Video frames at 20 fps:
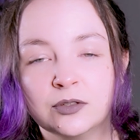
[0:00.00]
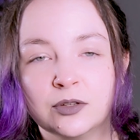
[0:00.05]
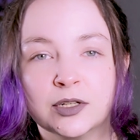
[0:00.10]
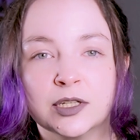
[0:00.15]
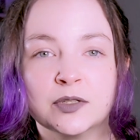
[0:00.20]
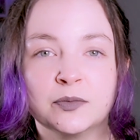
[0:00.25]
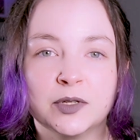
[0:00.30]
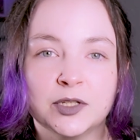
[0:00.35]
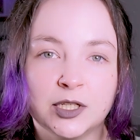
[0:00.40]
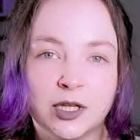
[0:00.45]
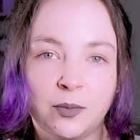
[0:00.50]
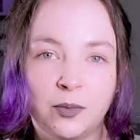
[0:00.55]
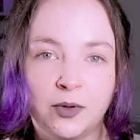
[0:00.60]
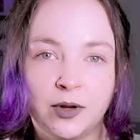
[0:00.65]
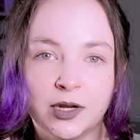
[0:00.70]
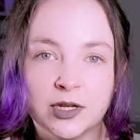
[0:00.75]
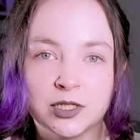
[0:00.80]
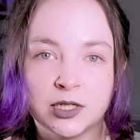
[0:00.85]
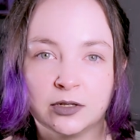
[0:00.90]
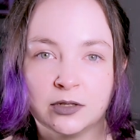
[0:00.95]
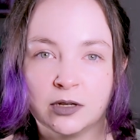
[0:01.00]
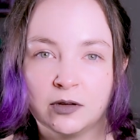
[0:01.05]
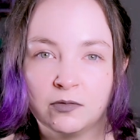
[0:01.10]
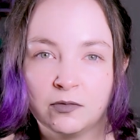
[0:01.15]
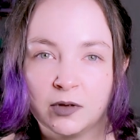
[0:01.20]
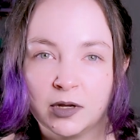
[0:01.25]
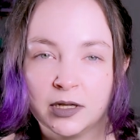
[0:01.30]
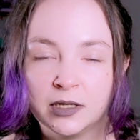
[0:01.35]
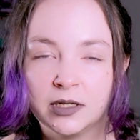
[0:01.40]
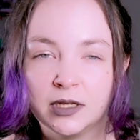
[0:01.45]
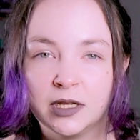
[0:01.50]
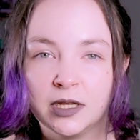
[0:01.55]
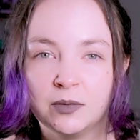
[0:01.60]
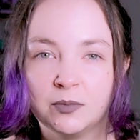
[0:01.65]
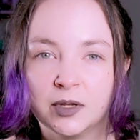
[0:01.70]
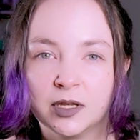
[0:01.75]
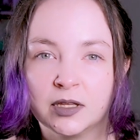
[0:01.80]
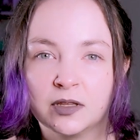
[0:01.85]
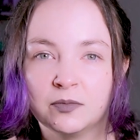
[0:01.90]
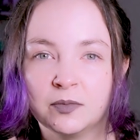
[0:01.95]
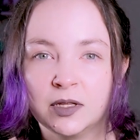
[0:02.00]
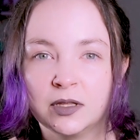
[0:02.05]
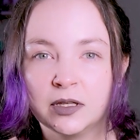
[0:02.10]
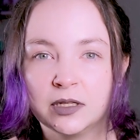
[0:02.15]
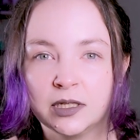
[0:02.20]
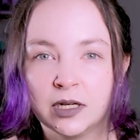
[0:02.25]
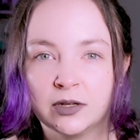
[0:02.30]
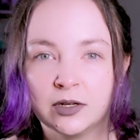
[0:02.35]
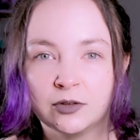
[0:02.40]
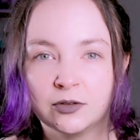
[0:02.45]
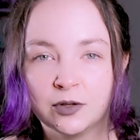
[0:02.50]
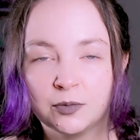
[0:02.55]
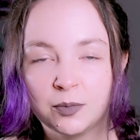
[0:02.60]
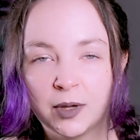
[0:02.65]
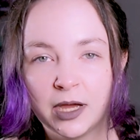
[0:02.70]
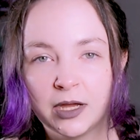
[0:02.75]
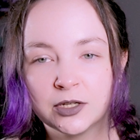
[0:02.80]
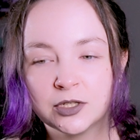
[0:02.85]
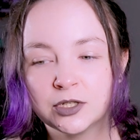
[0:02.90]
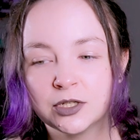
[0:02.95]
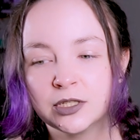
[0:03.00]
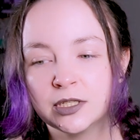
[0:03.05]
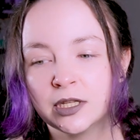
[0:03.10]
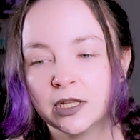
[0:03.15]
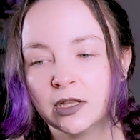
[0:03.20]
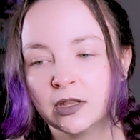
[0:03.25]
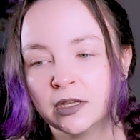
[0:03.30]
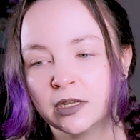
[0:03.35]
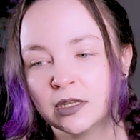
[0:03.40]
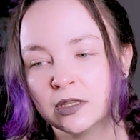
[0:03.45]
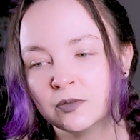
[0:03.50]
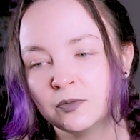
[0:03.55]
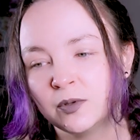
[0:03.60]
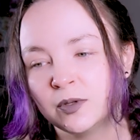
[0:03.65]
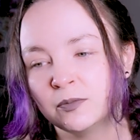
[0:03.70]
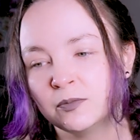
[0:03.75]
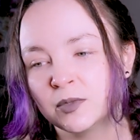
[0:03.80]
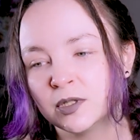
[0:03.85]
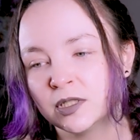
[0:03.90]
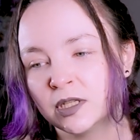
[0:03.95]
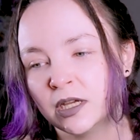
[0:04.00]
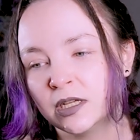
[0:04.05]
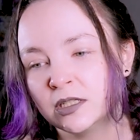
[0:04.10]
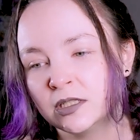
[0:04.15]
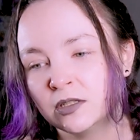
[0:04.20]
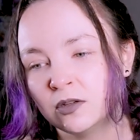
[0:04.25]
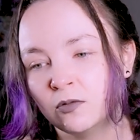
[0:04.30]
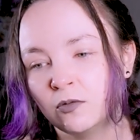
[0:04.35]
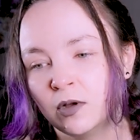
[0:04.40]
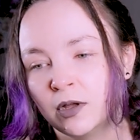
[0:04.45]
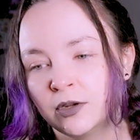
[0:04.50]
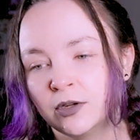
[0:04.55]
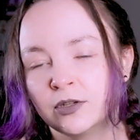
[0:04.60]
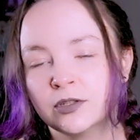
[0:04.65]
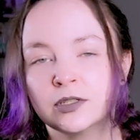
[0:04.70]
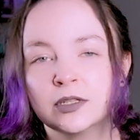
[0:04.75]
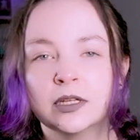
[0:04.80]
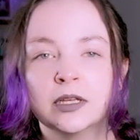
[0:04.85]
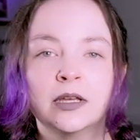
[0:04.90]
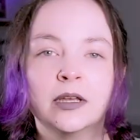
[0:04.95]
Lord is my shepherd, I shall not want. He maketh me lie down in green pastures. He leadeth me beside still waters,"